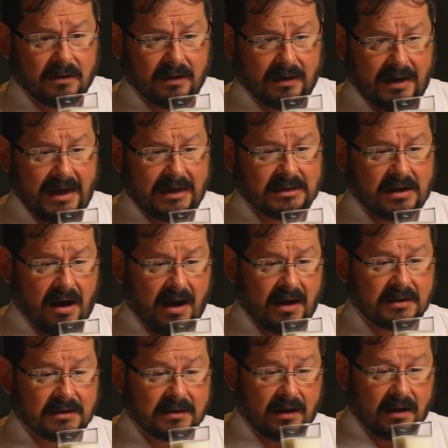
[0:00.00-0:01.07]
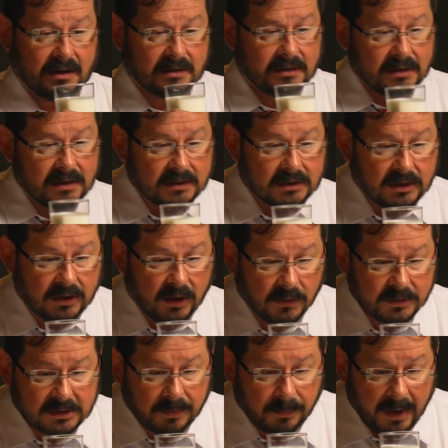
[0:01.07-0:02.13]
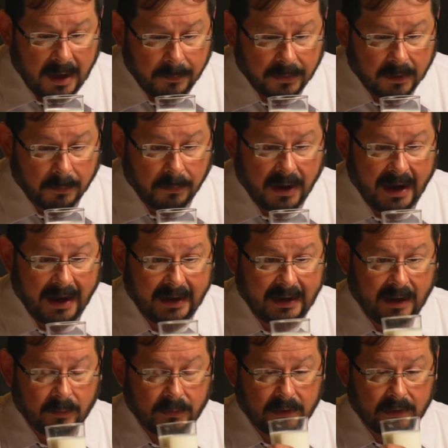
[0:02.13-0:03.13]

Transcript: the next hot sauce is ghost pepper pineapple.